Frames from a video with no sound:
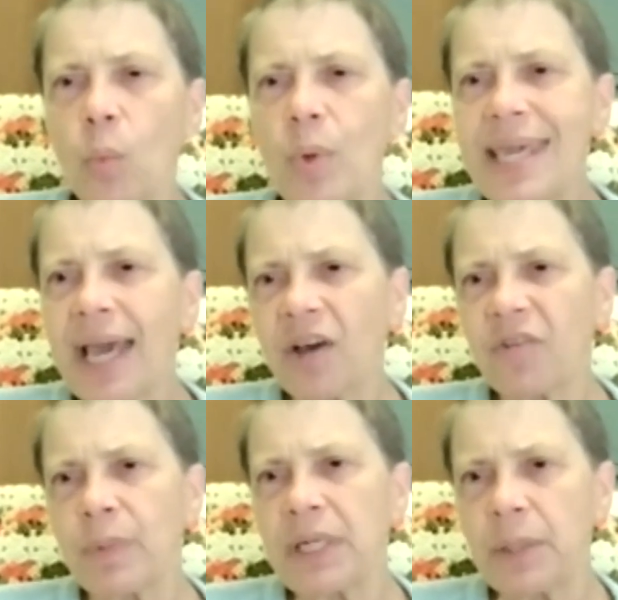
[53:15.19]
we
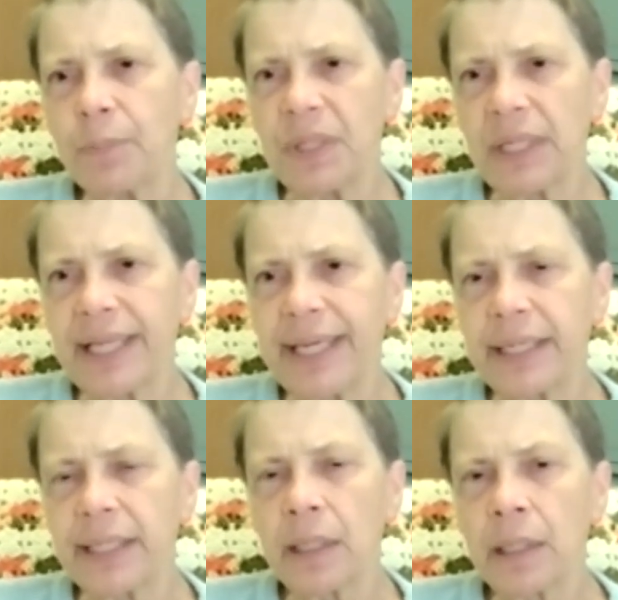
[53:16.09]
have manipulated.